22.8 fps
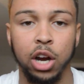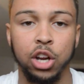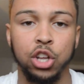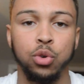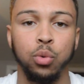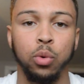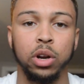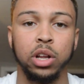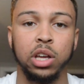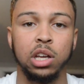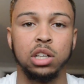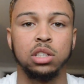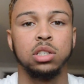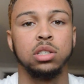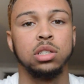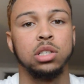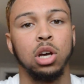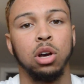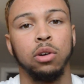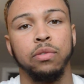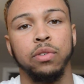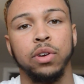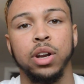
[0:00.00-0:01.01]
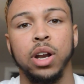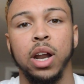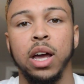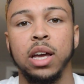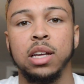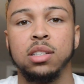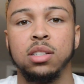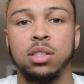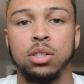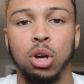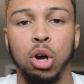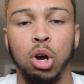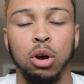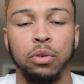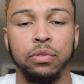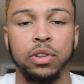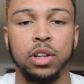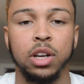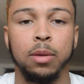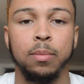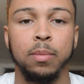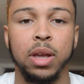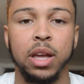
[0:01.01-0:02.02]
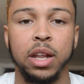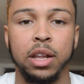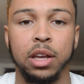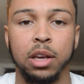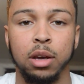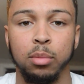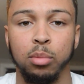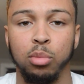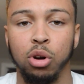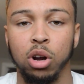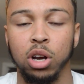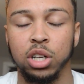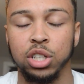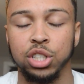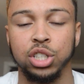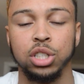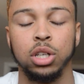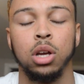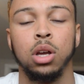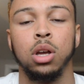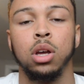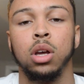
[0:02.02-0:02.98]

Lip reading: you want to get yourself a nice soft and a medium brush.